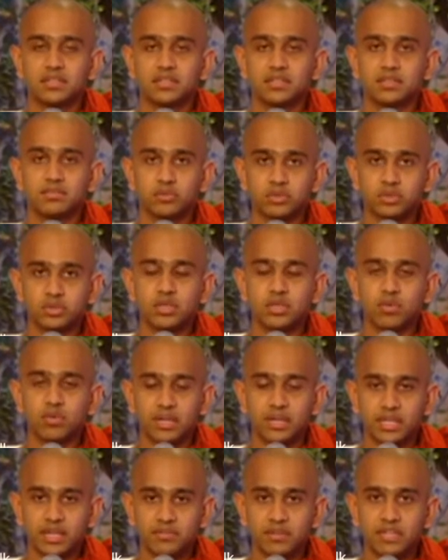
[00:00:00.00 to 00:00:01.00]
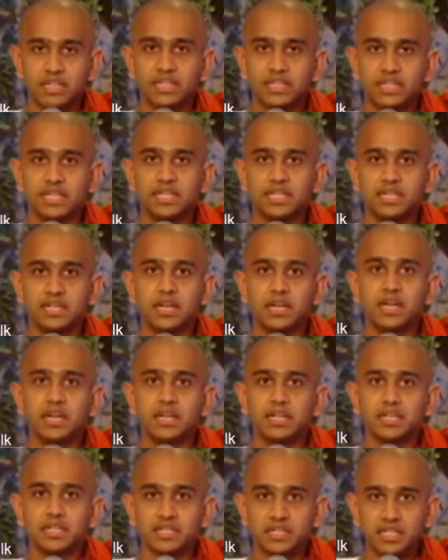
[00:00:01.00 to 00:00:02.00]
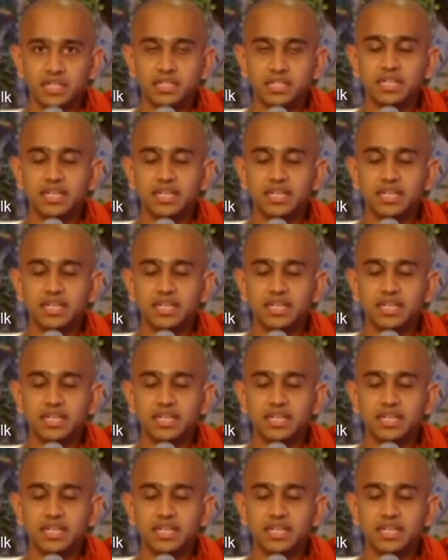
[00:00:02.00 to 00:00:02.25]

The Buddha, whatever he did,